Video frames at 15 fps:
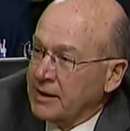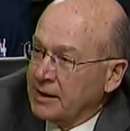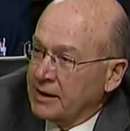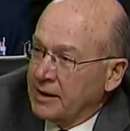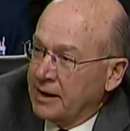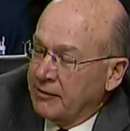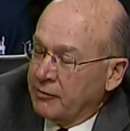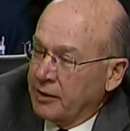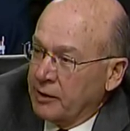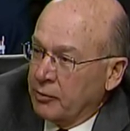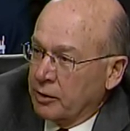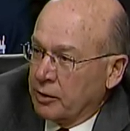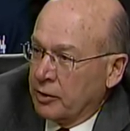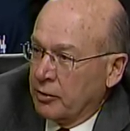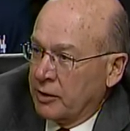If we
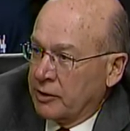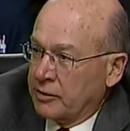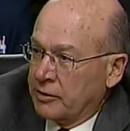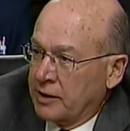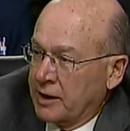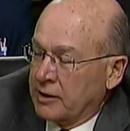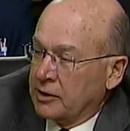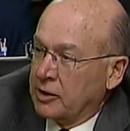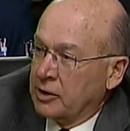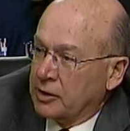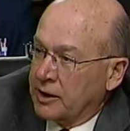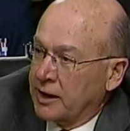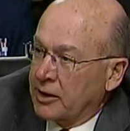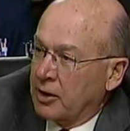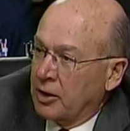were going to then look
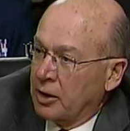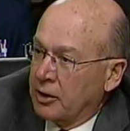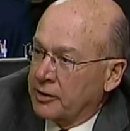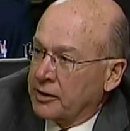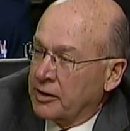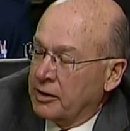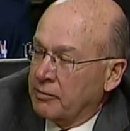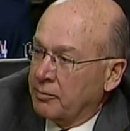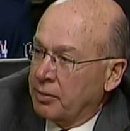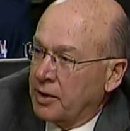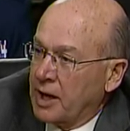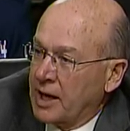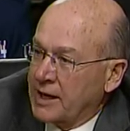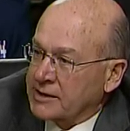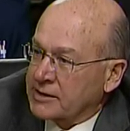at all the
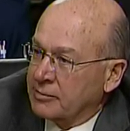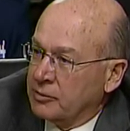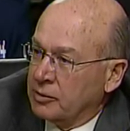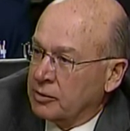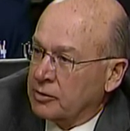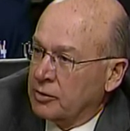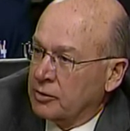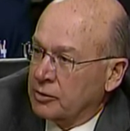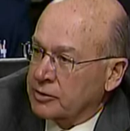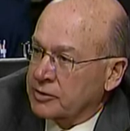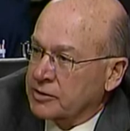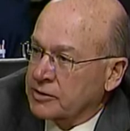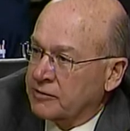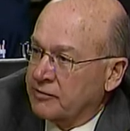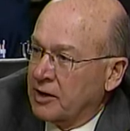possible
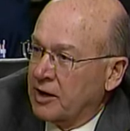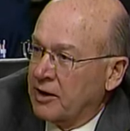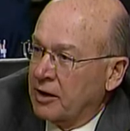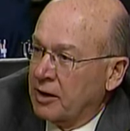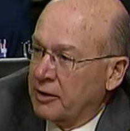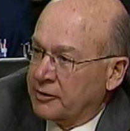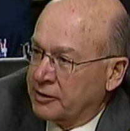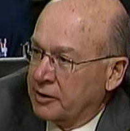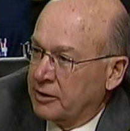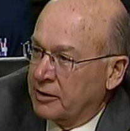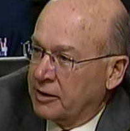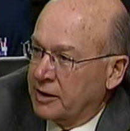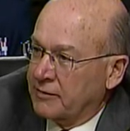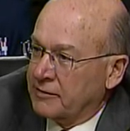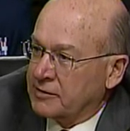courses of
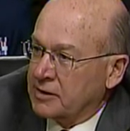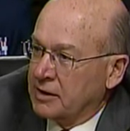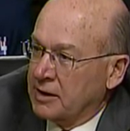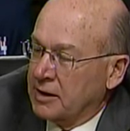alternatives,